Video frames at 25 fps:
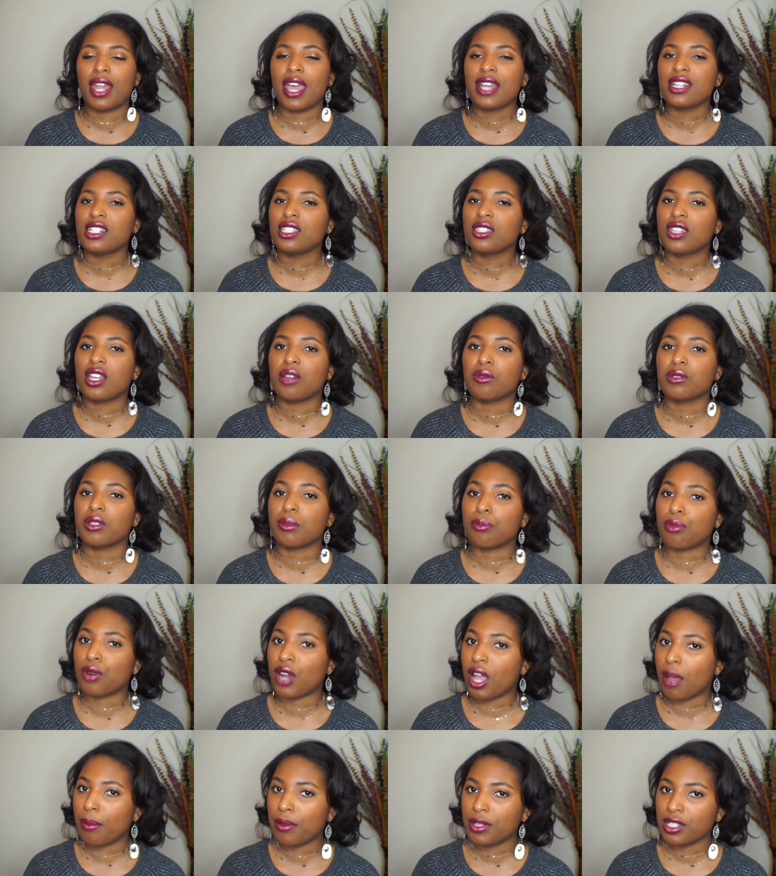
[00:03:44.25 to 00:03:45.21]
I actually thought it was a
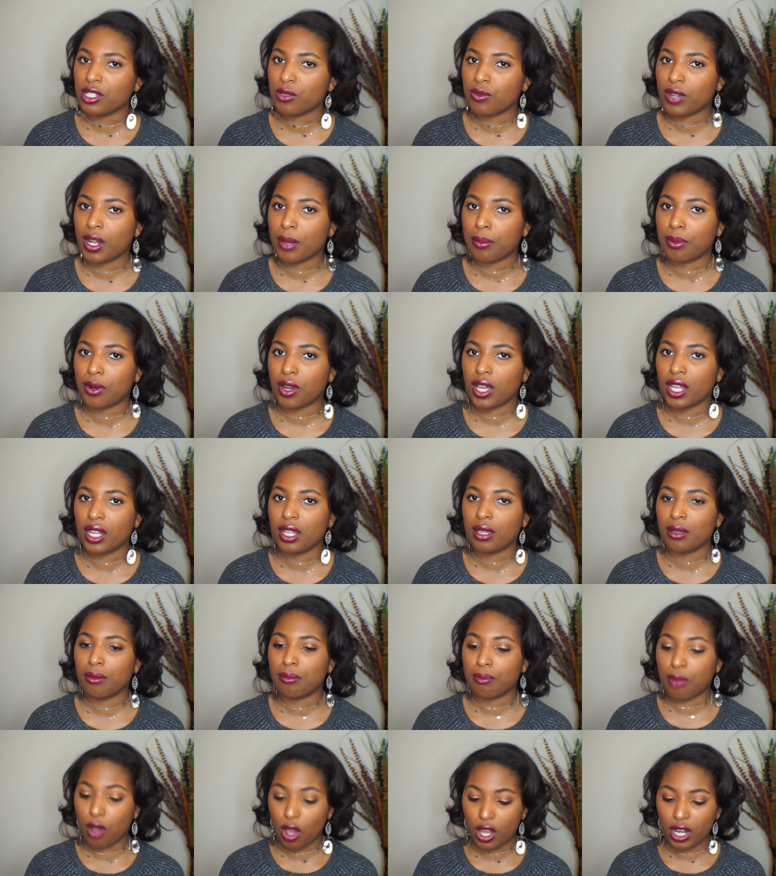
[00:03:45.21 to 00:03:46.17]
brow pencil when I brought
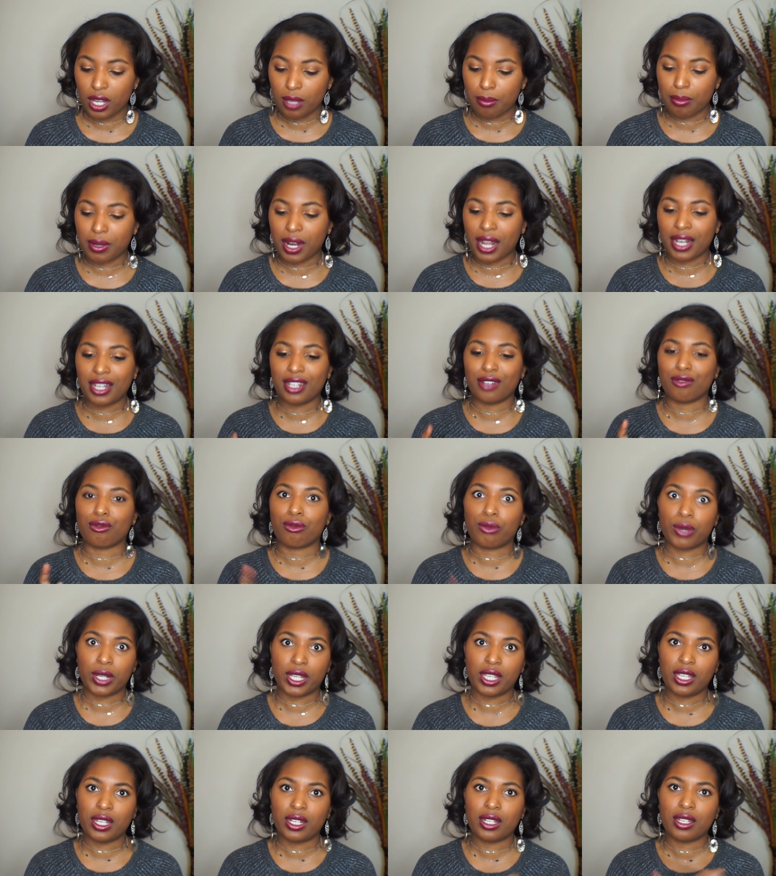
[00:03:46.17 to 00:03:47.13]
it, bought it, but I didn't
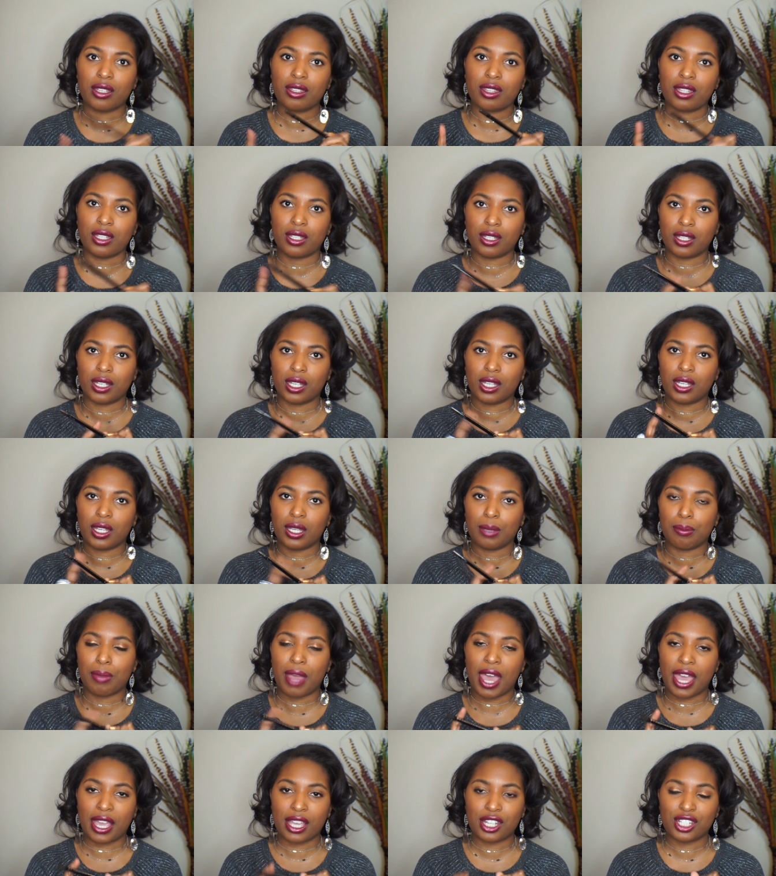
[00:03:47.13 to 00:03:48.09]
read the uh,
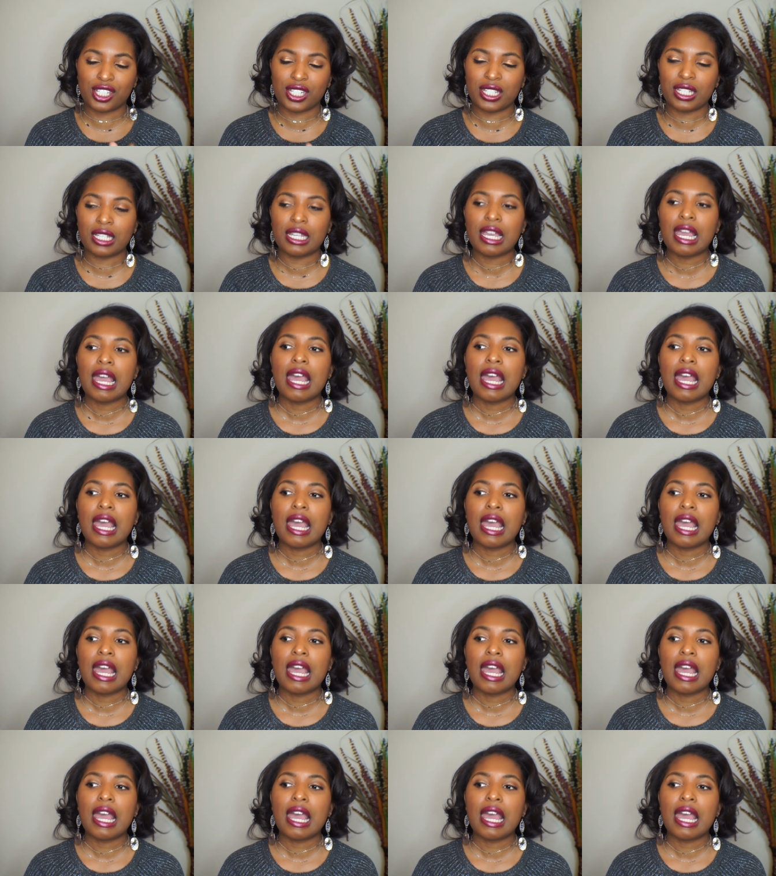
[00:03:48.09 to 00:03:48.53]
packaging.